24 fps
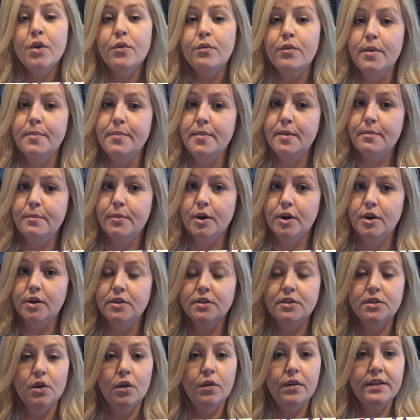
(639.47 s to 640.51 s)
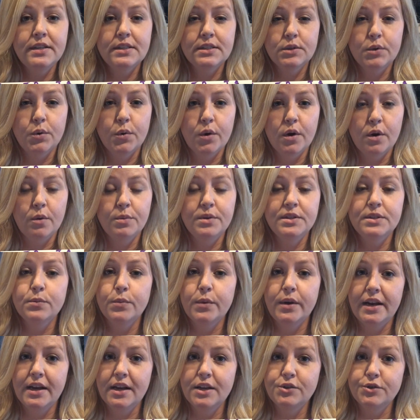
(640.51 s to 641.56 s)
Remember, Sully's score was
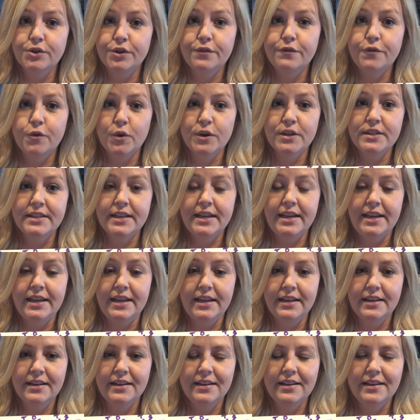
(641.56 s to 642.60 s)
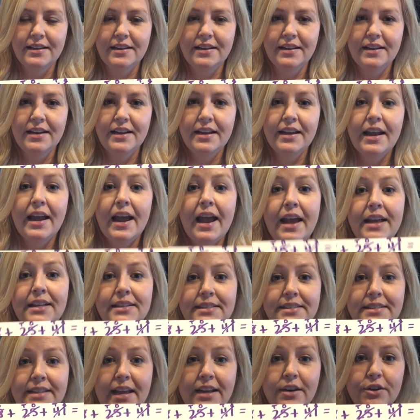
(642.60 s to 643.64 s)
114, and
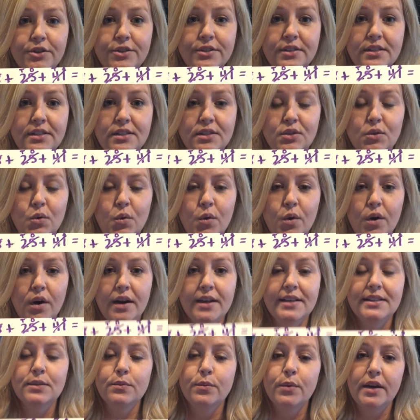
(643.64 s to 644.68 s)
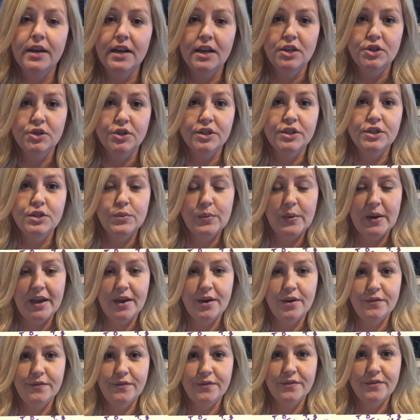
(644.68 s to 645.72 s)
Sanderson's score is
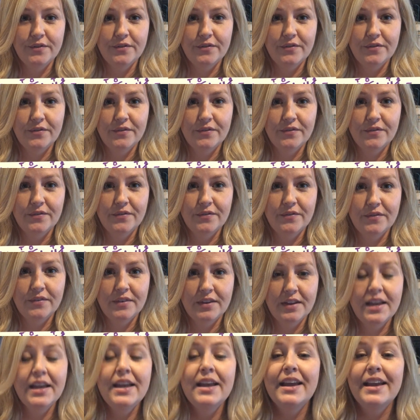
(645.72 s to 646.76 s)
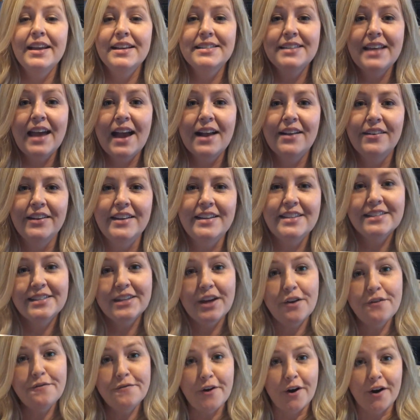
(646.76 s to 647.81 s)
112. Exactly.
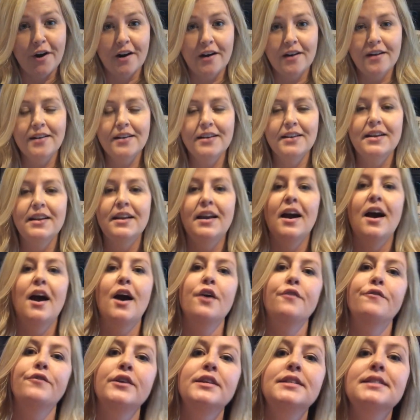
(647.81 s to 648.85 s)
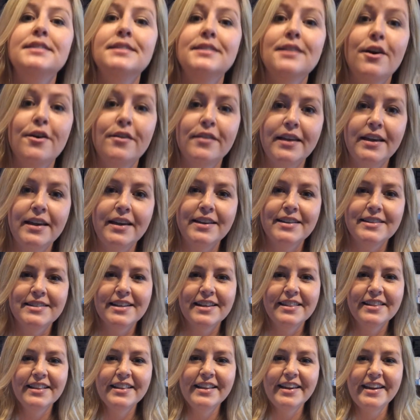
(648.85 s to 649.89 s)
So far, our friend Sully is
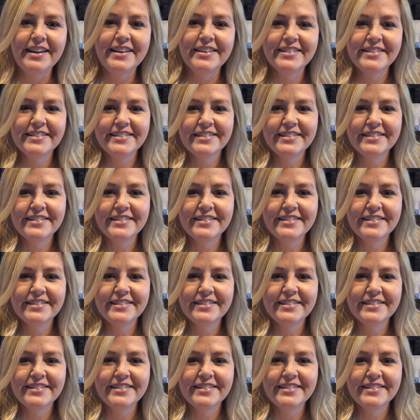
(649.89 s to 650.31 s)
in the lead.